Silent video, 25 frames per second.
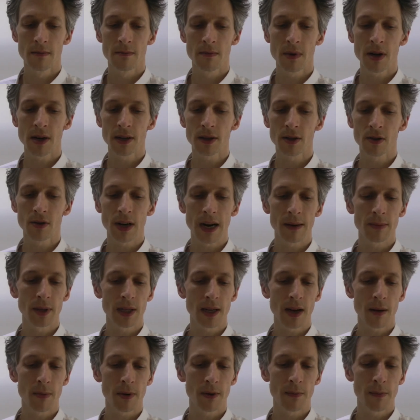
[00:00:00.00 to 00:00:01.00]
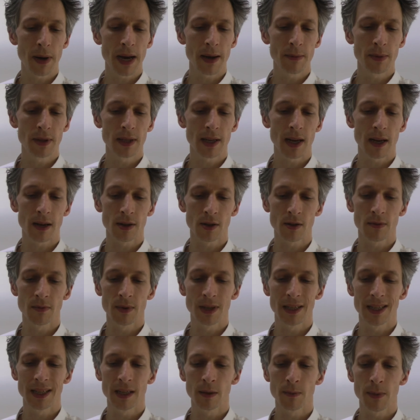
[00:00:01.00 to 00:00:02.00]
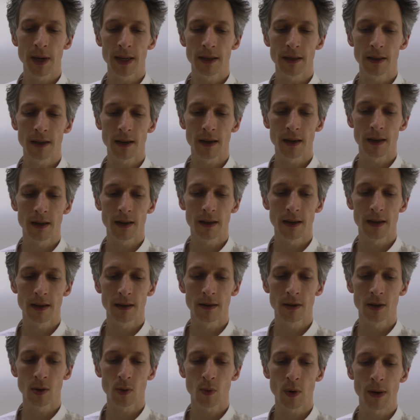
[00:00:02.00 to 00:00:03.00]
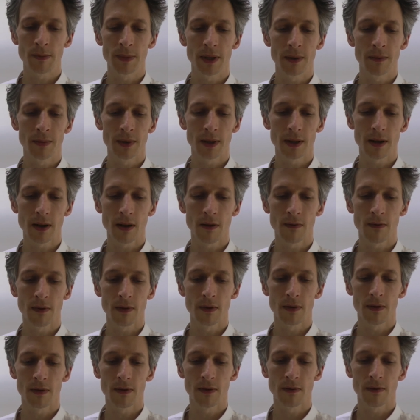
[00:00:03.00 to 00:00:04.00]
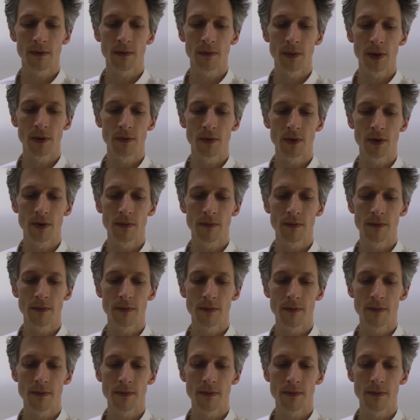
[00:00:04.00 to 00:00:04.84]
Miles grabbed a couple of paper towels from the dispenser and swept himself from the room.